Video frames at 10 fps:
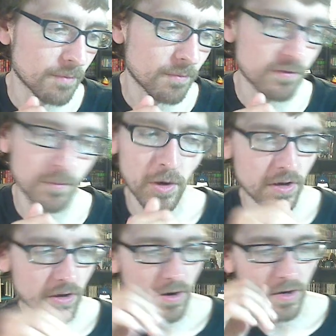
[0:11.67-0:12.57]
for
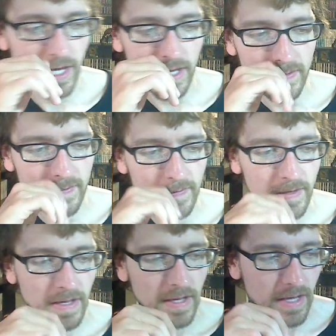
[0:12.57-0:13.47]
Mario Kart 8.
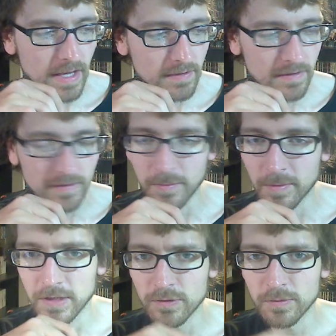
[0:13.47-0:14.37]
And since I'm a
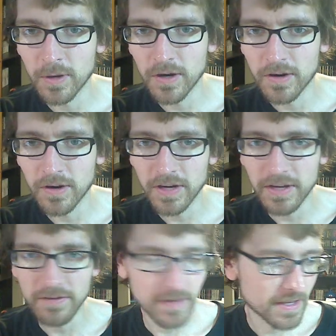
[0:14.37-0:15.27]
huge Mario Kart
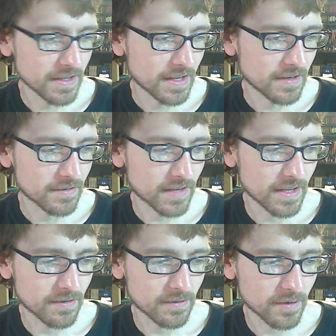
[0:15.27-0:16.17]
8 fan, I
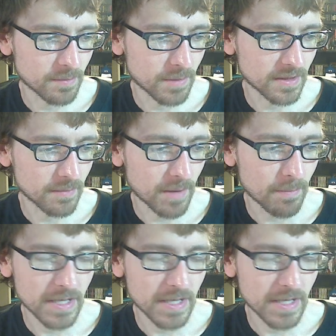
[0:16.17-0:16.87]
decided to start to pick them up.